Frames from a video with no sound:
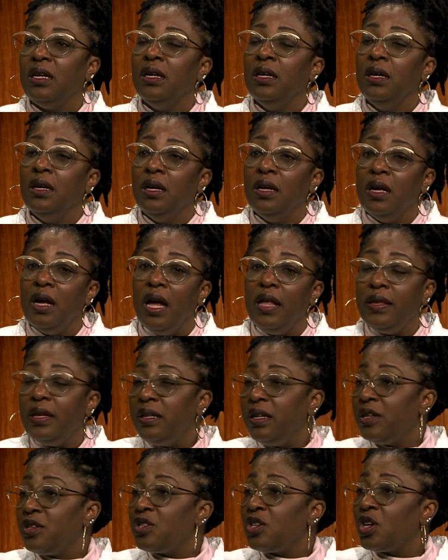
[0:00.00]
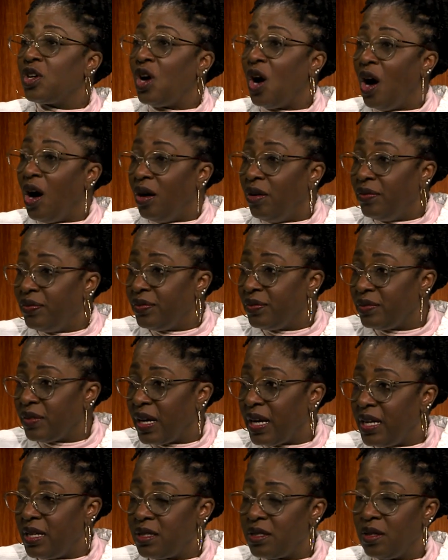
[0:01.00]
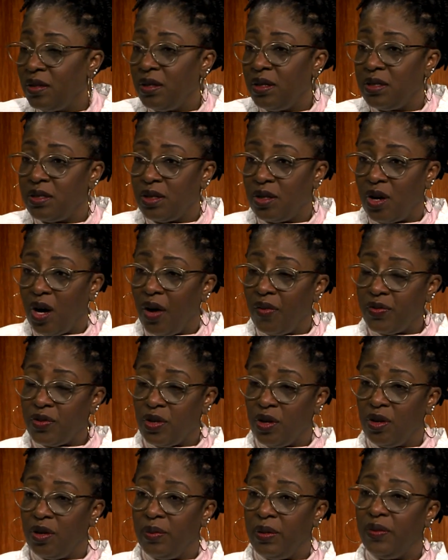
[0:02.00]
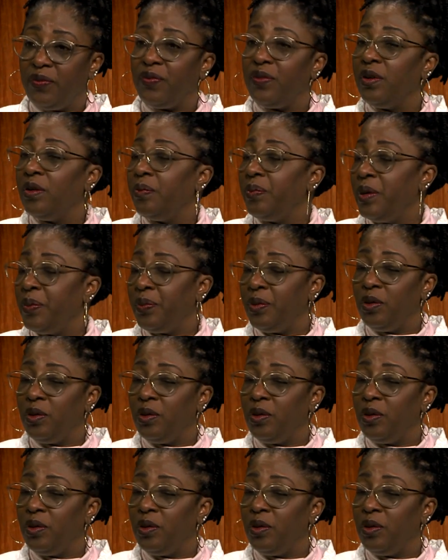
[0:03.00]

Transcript: Absolutely. And then there's the golf, right? So there's a golf tournament for people